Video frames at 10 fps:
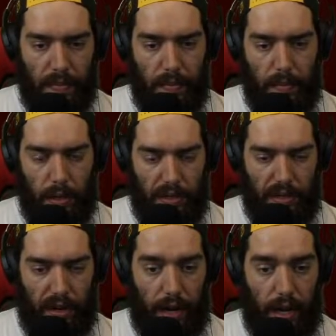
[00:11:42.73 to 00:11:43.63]

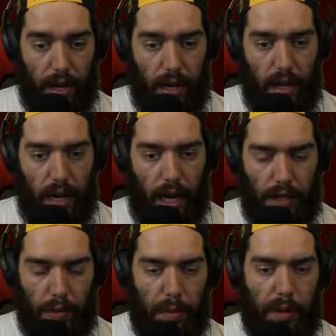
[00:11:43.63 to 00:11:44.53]
Mercenary.
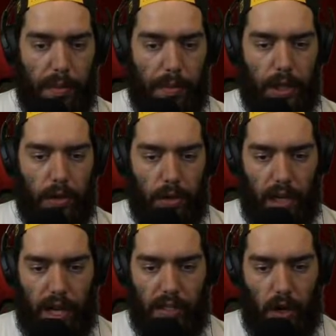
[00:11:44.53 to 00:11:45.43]
So we want to be able to
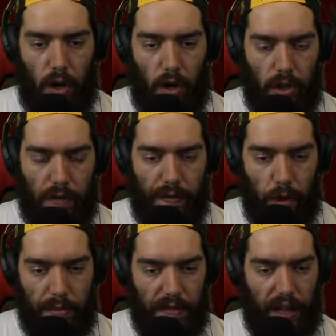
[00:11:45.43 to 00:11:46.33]
utilize all those
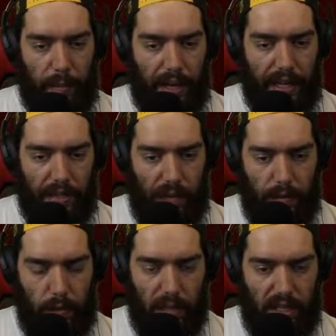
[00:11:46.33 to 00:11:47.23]
forms of elemental
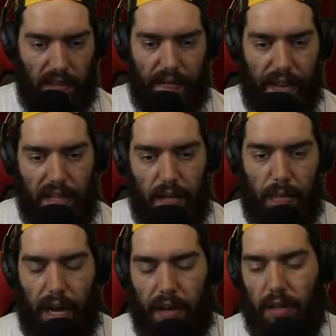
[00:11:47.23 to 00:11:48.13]
damage, because the fact of the
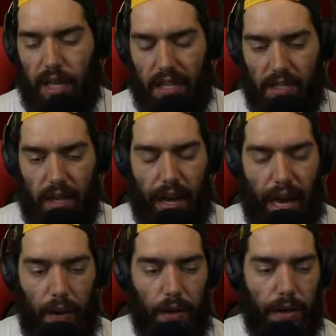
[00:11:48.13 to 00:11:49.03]
matter is
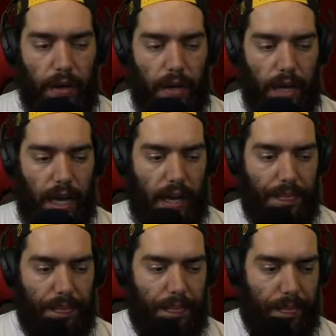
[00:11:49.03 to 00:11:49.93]
our
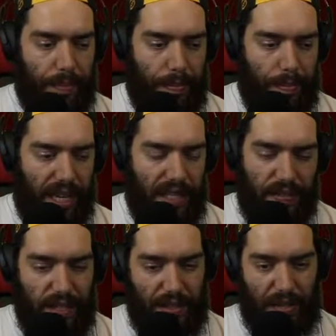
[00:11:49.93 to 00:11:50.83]
base
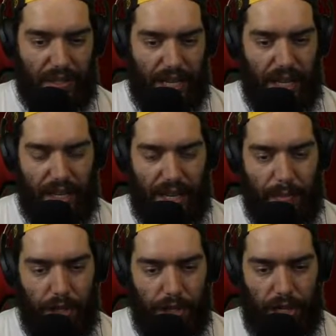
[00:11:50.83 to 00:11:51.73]
physical
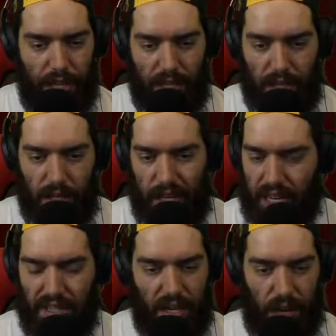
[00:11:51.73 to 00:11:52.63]
damage is
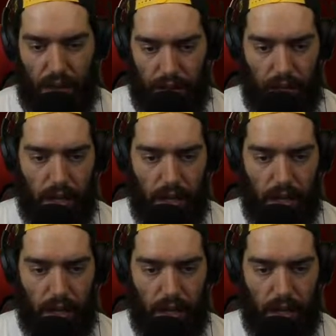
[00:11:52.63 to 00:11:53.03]
next to nothing.